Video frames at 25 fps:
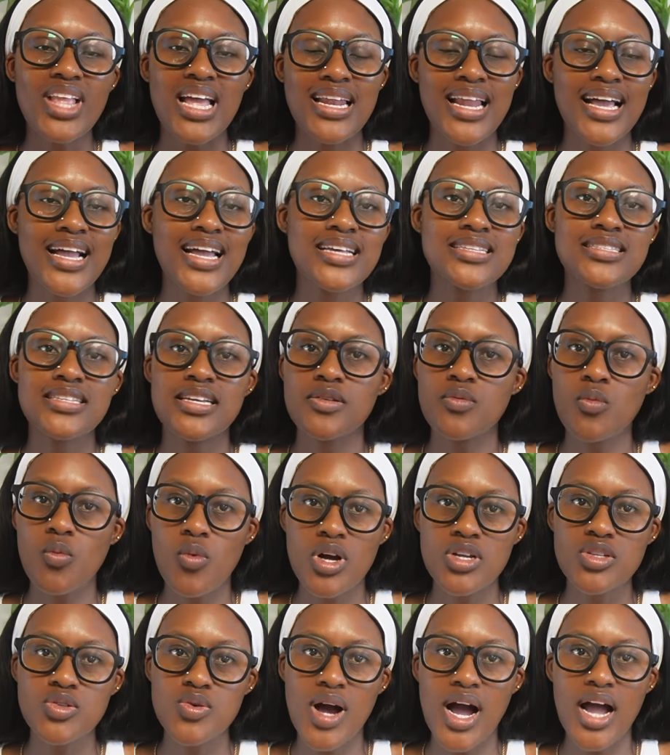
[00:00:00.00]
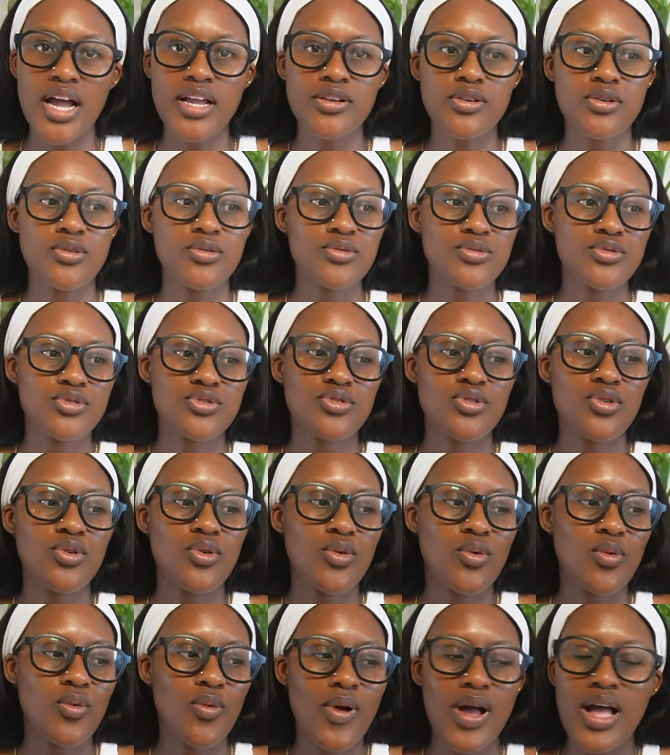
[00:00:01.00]
Like I said, what do I know?
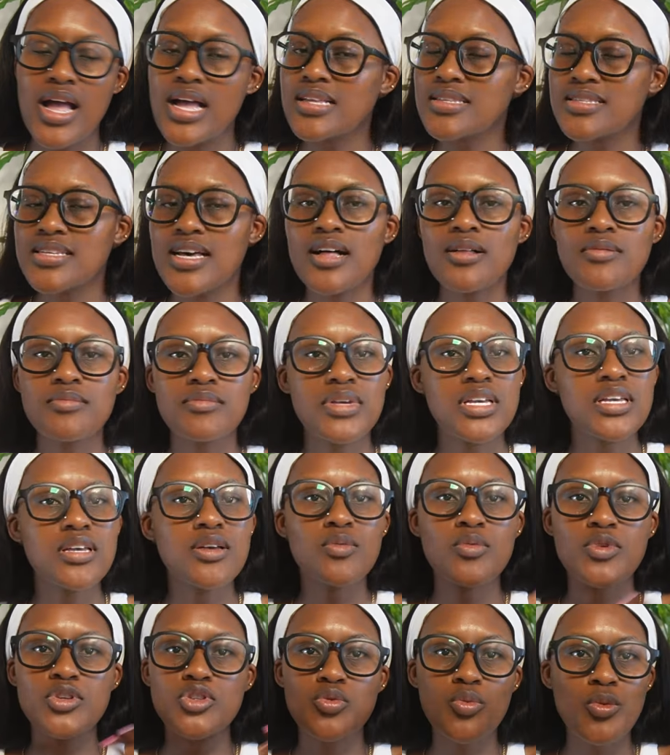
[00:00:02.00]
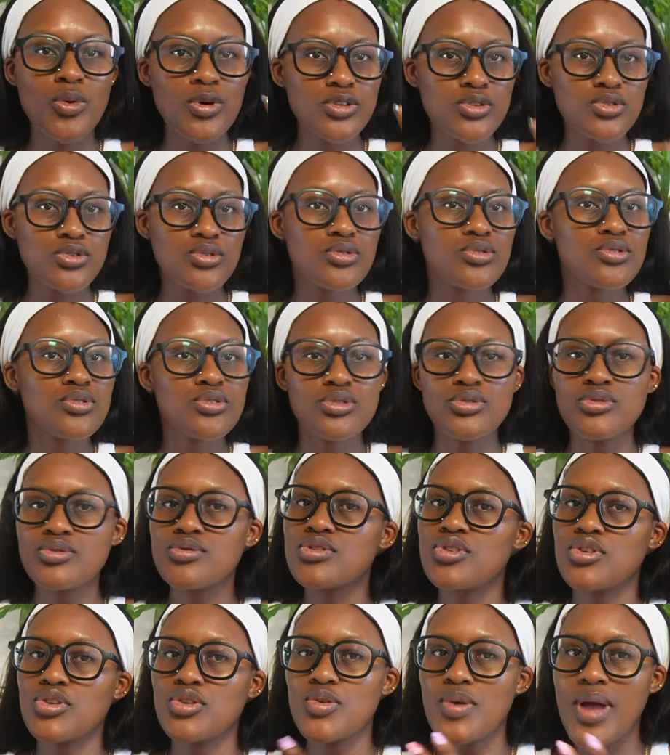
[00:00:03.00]
So tell me which one you
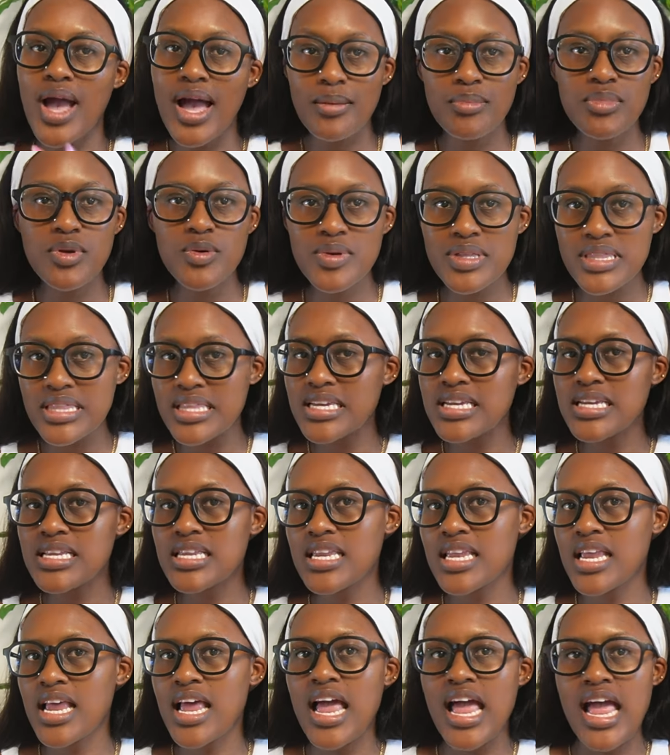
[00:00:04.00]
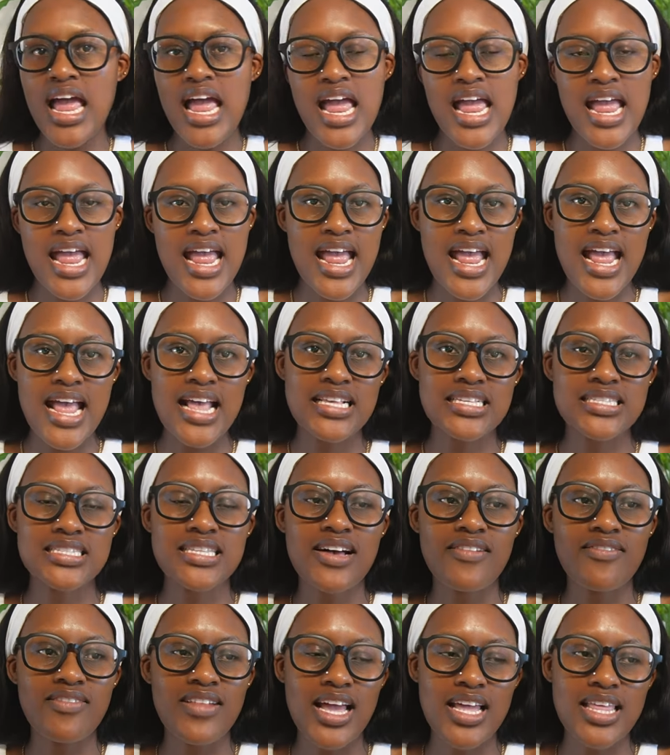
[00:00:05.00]
use. Are you happy with it and
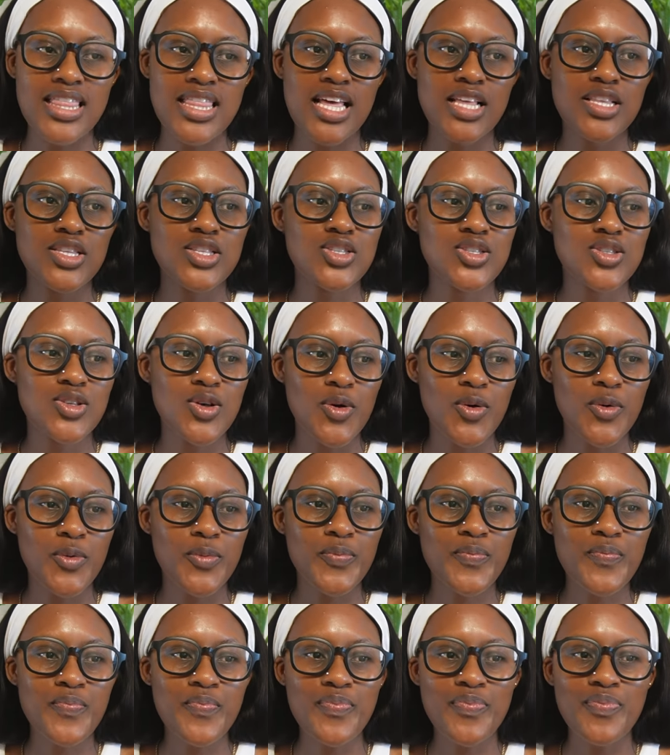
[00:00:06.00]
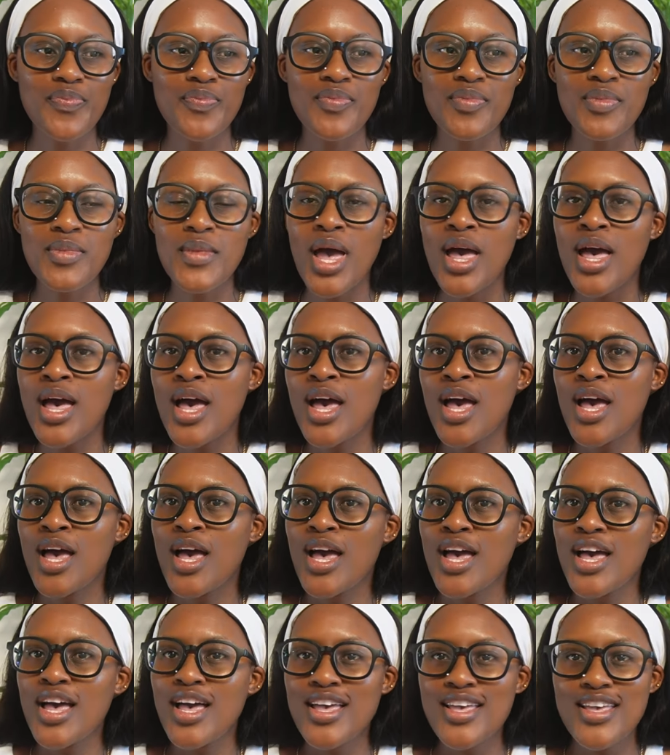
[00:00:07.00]
stuff like that? So
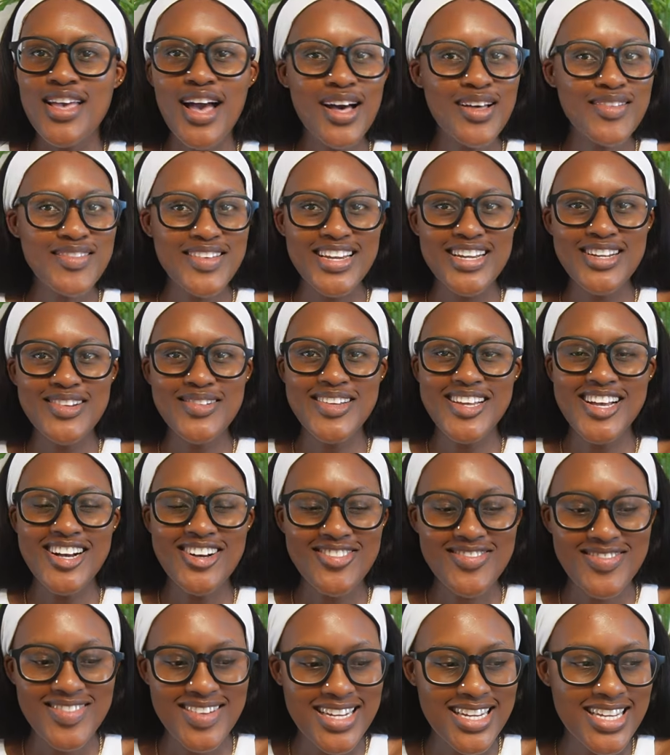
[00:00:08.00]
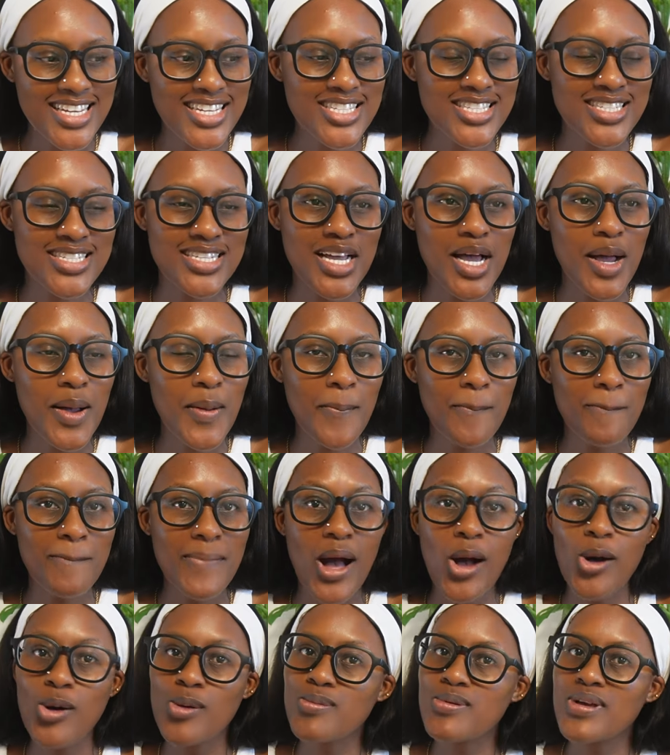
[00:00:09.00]
yeah, man, we are finished.
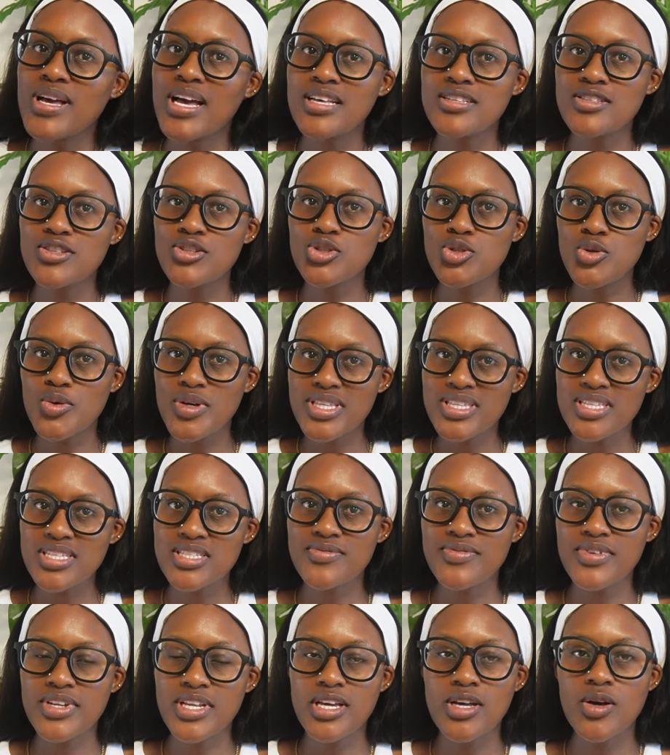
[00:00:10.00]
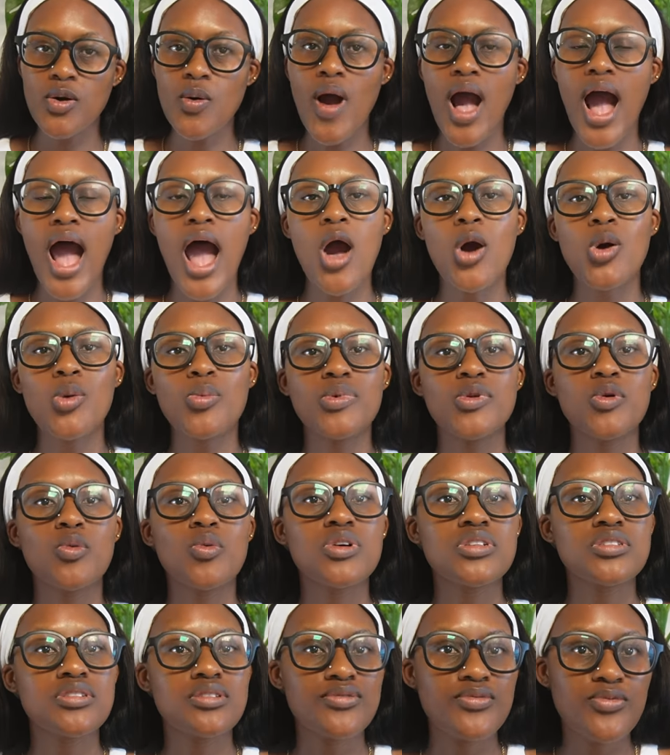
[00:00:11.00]
I hope you guys enjoyed this video. I hope it
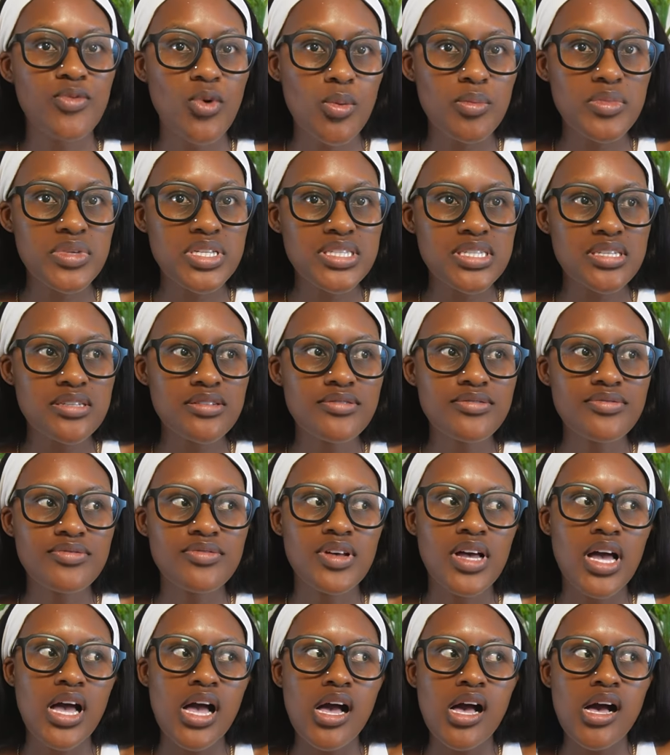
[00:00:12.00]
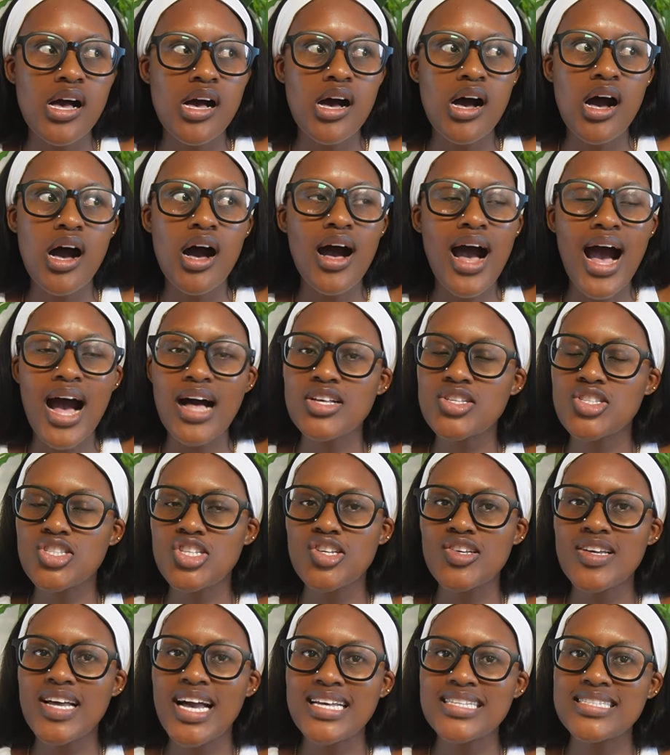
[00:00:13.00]
was informative. I'll
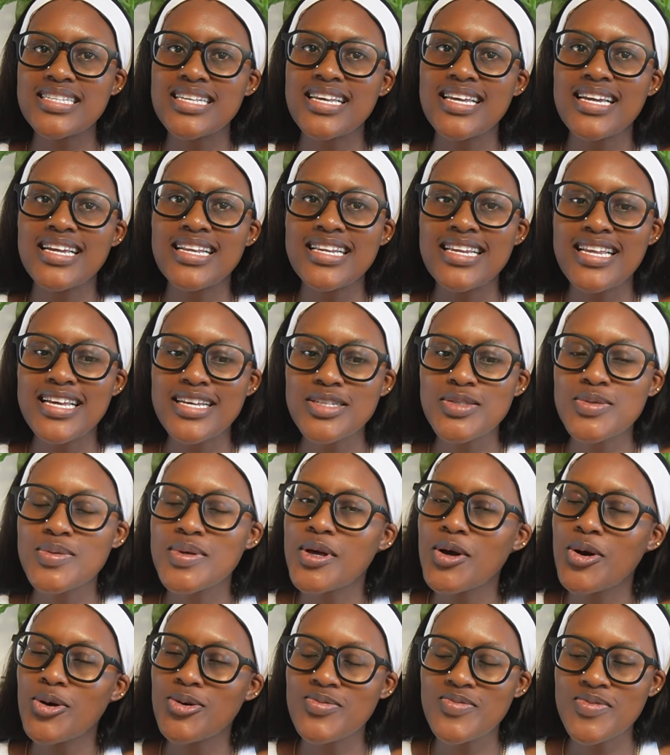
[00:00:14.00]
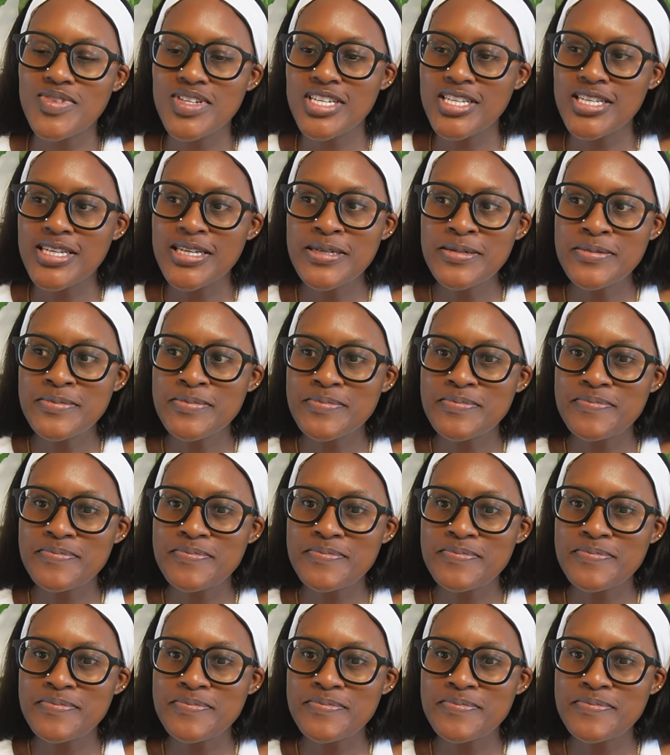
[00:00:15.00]
see you guys again next week, hopefully.